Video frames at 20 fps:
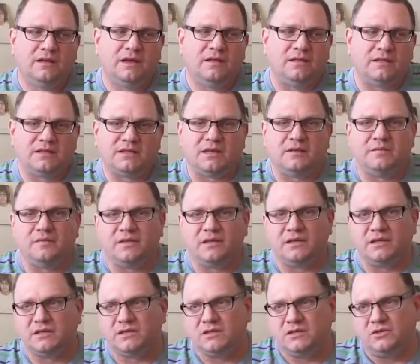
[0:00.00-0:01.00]
And the same
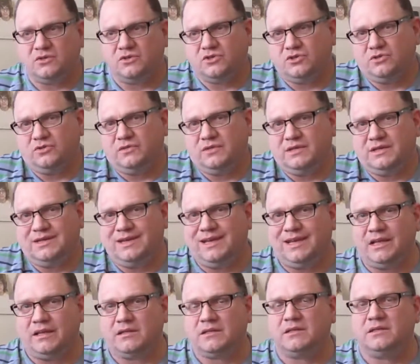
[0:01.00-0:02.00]
thing is still true
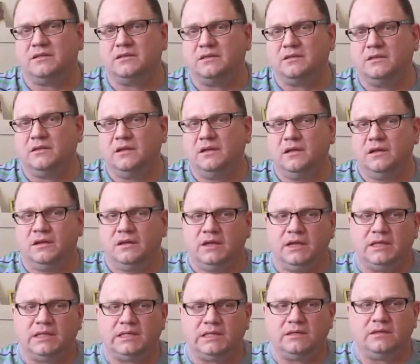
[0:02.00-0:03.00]
today. It's still
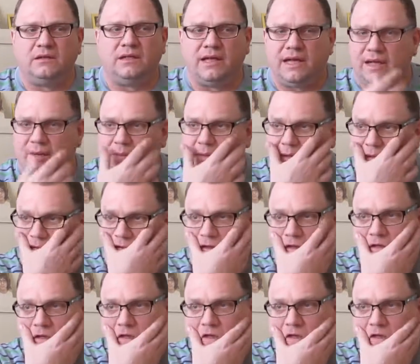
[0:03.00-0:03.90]
happening.